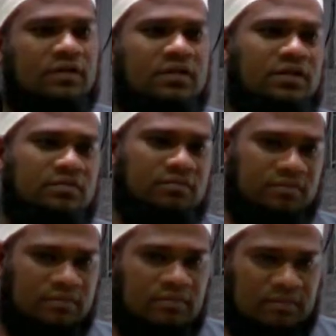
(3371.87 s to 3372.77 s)

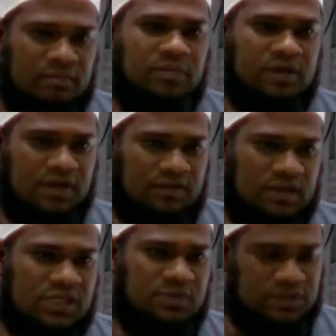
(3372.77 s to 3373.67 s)
everything must be
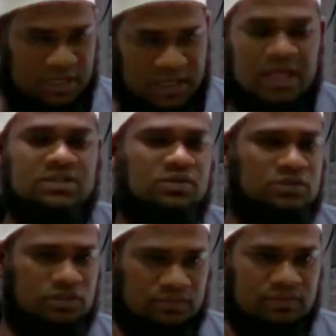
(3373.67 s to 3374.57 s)
covered. Especially
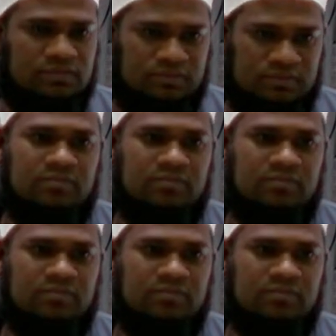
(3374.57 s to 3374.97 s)
hands also.